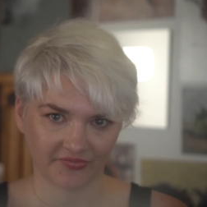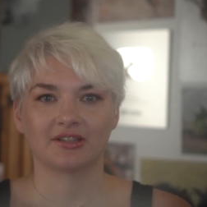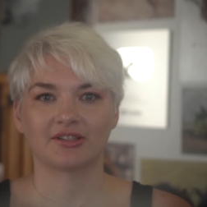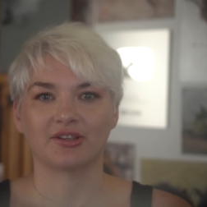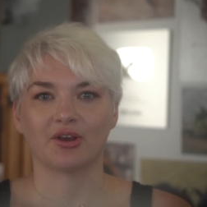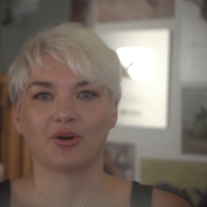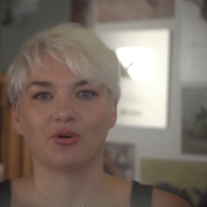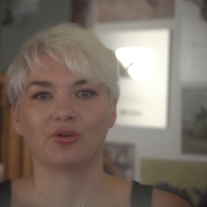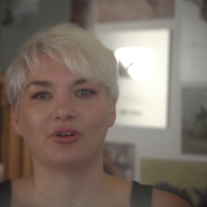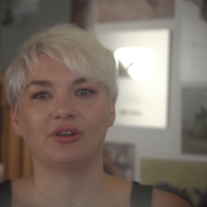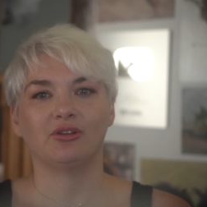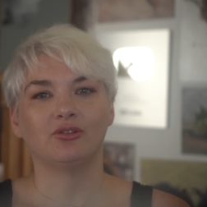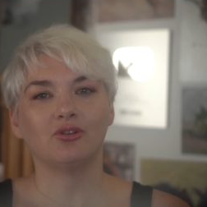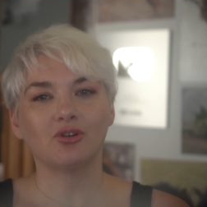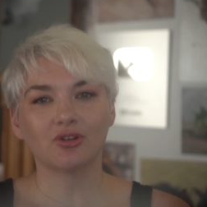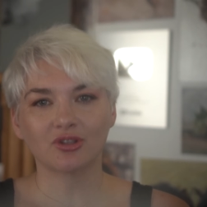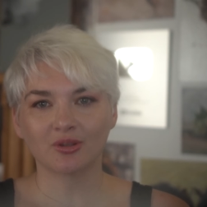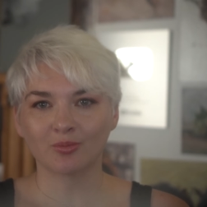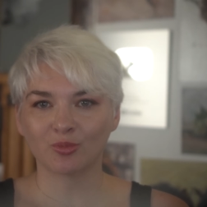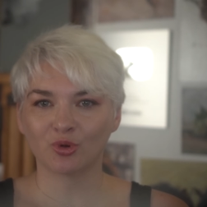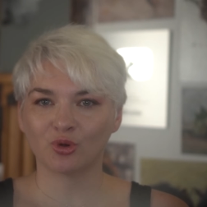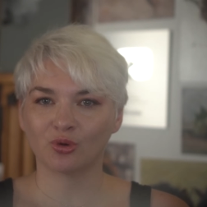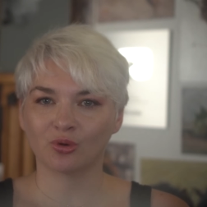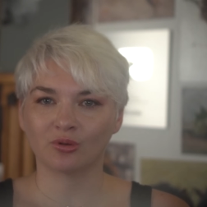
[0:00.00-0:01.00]
So you do
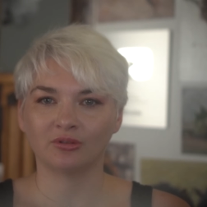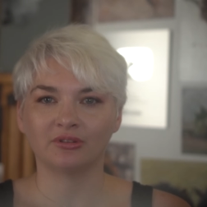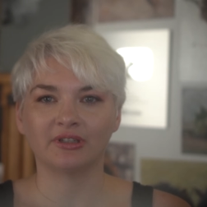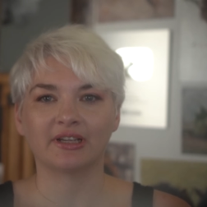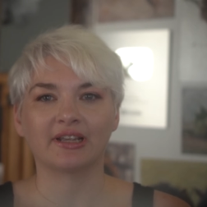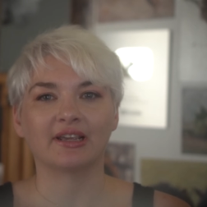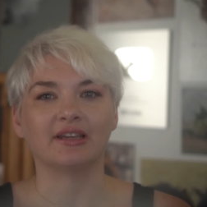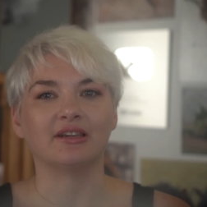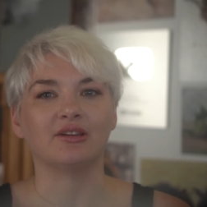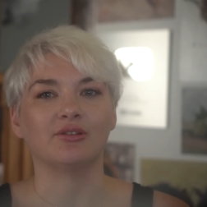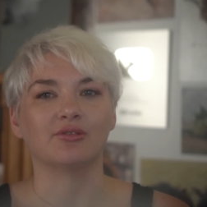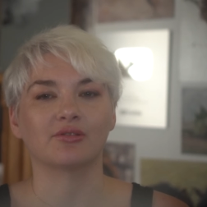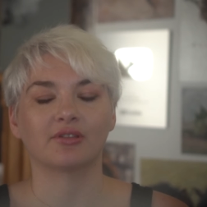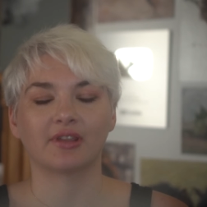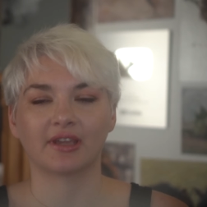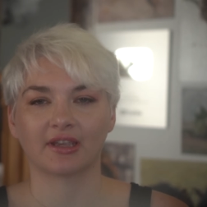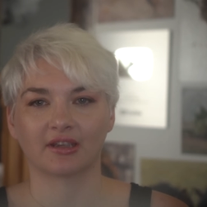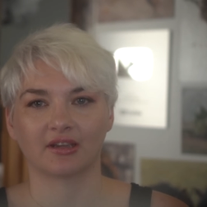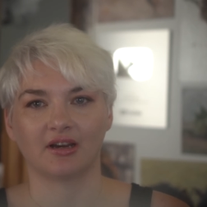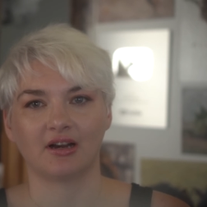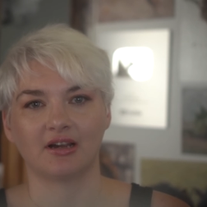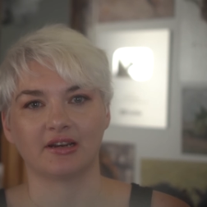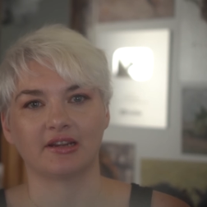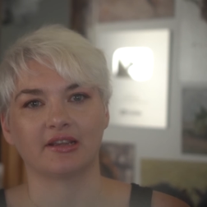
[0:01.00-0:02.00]
some Googling and you
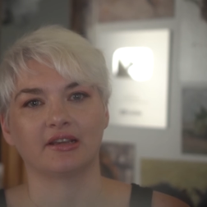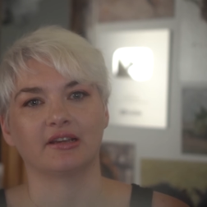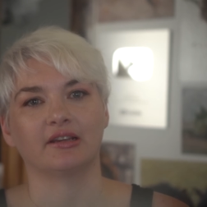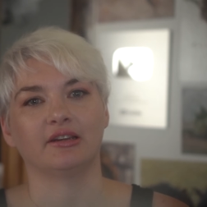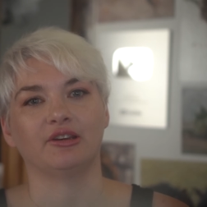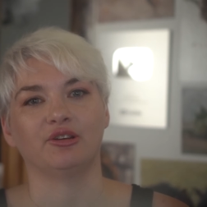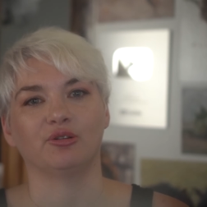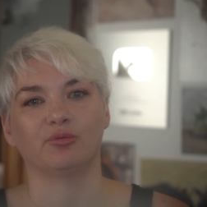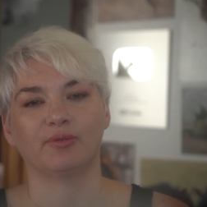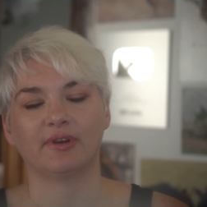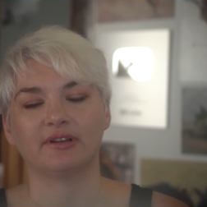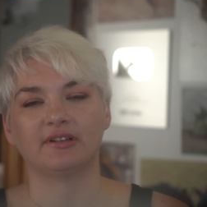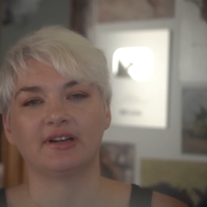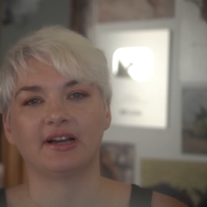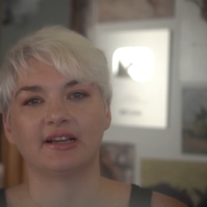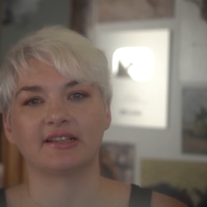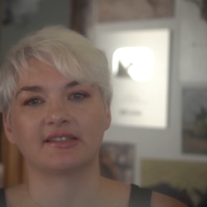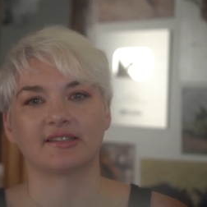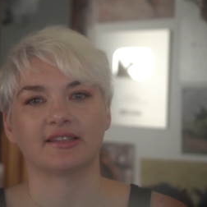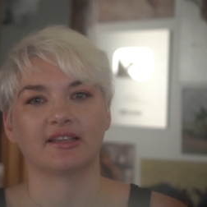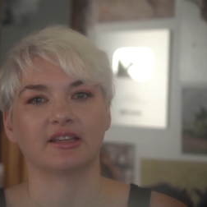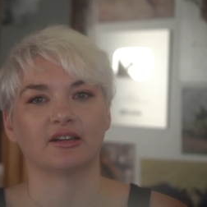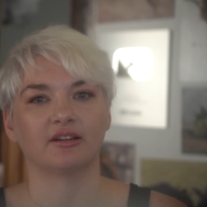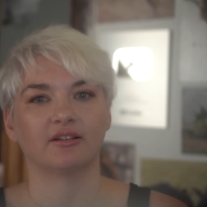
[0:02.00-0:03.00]
think on it and you
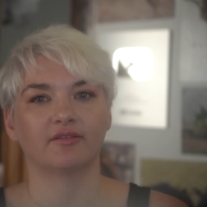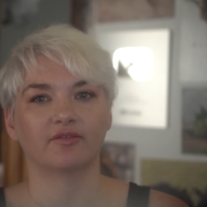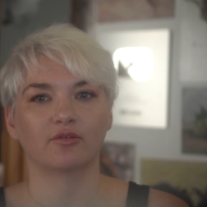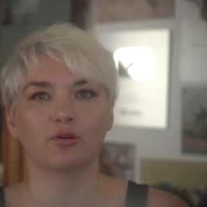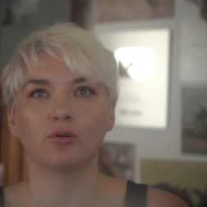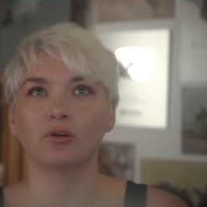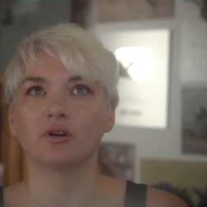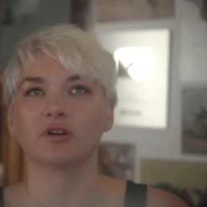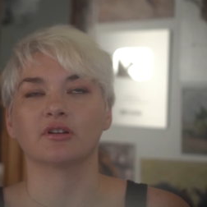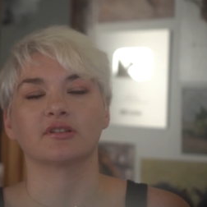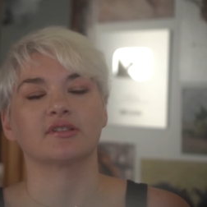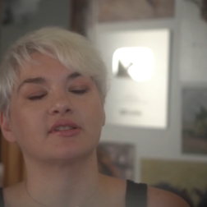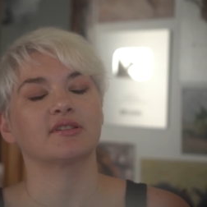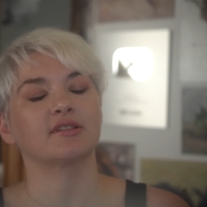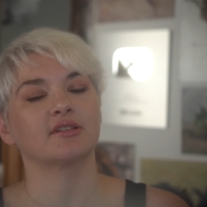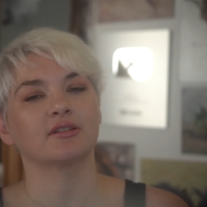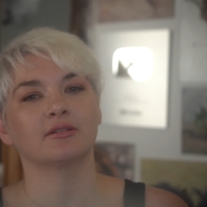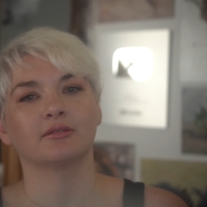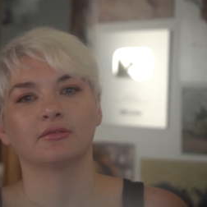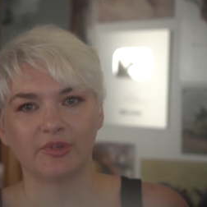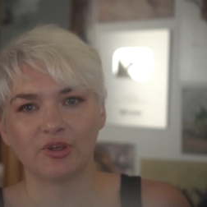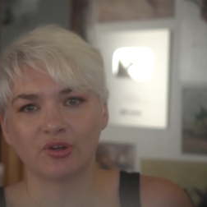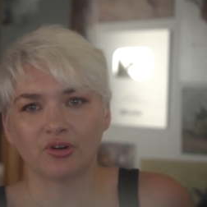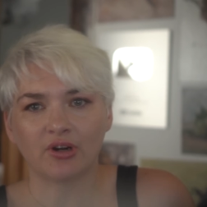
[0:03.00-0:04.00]
realize that, of
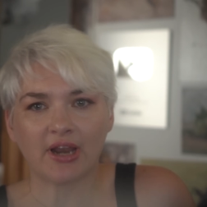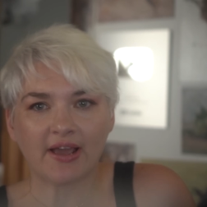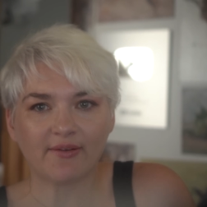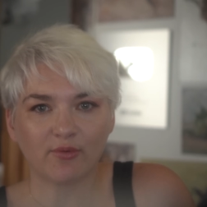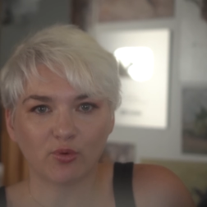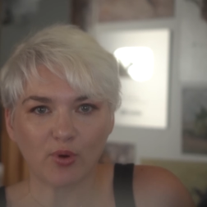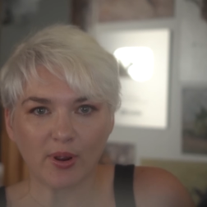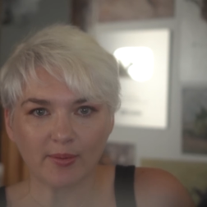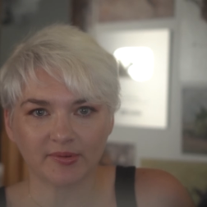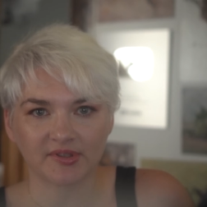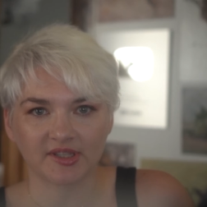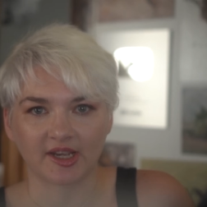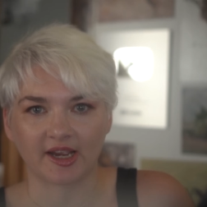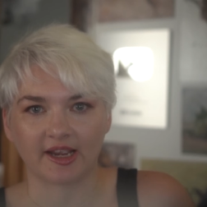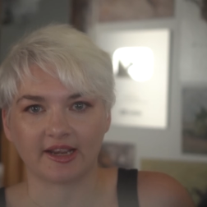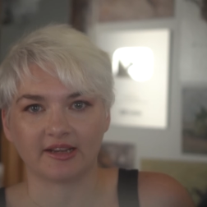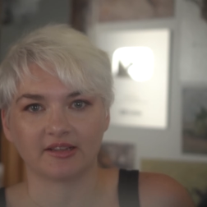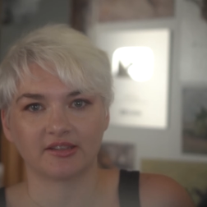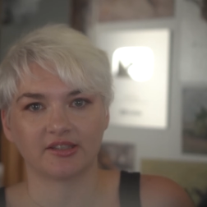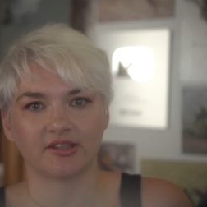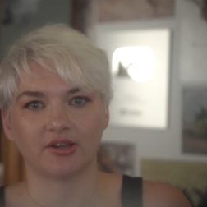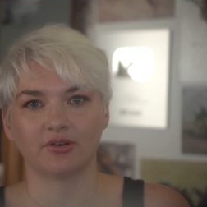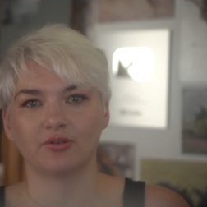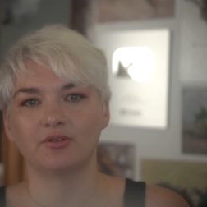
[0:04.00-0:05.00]
course, you don't have a
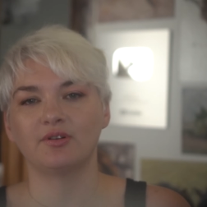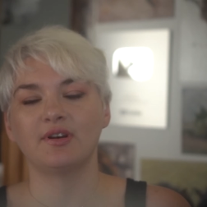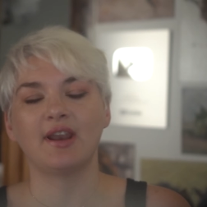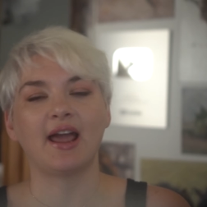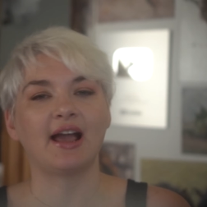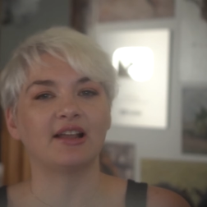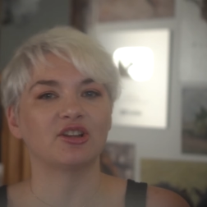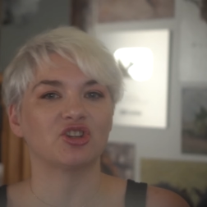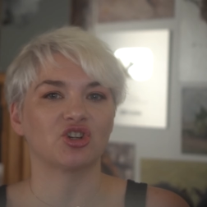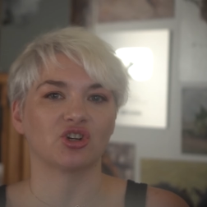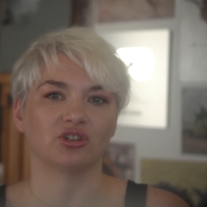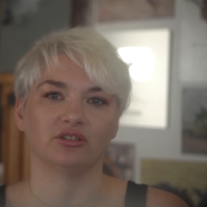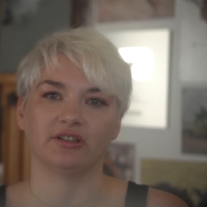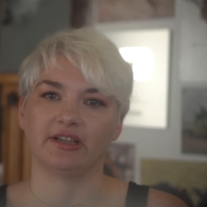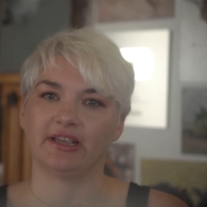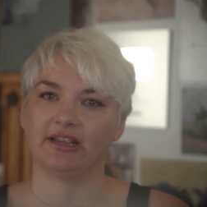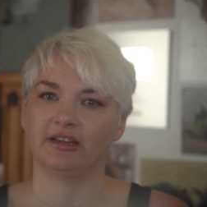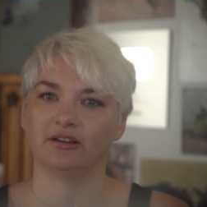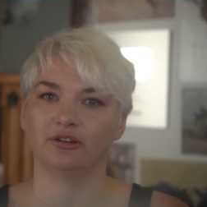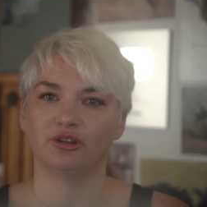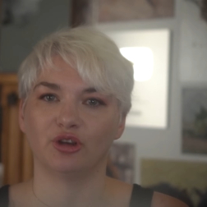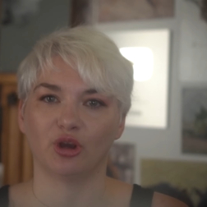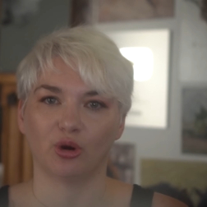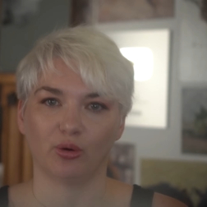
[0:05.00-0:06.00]
website, so
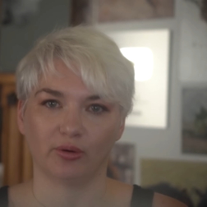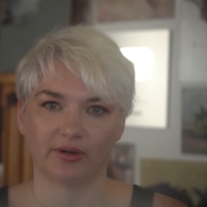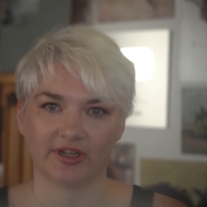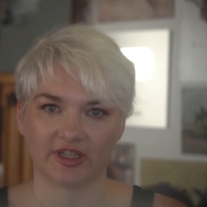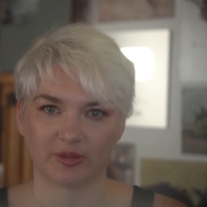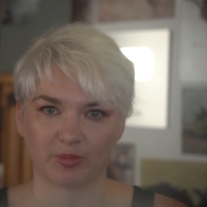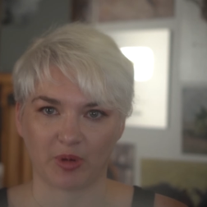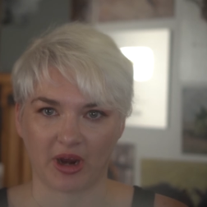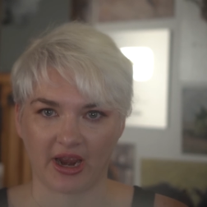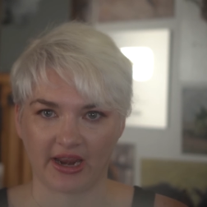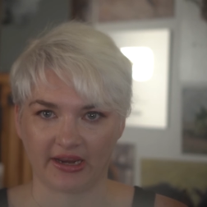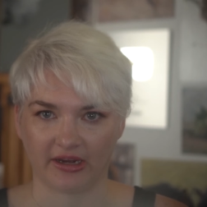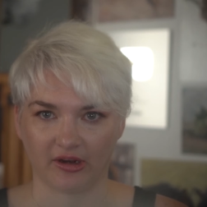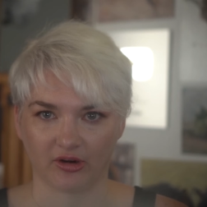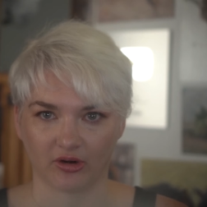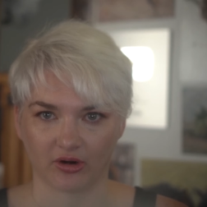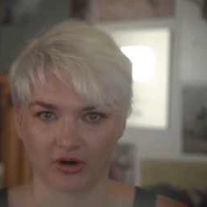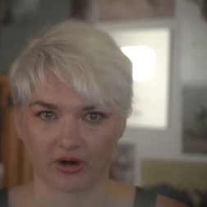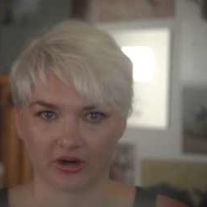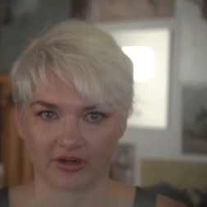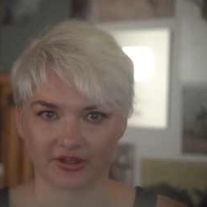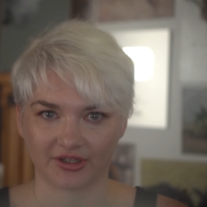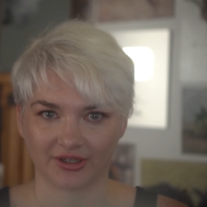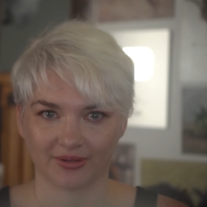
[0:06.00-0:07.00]
naturally no one is buying your
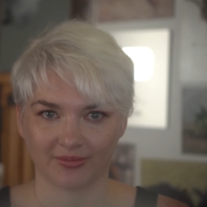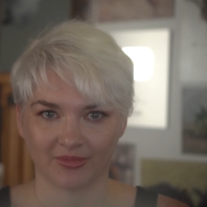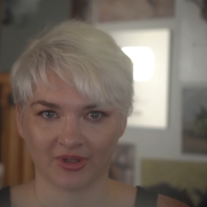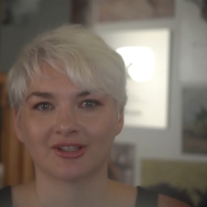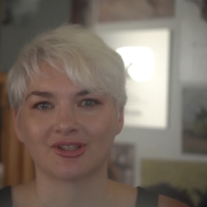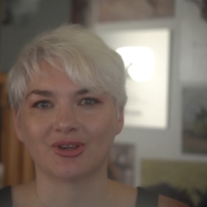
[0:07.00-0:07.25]
art.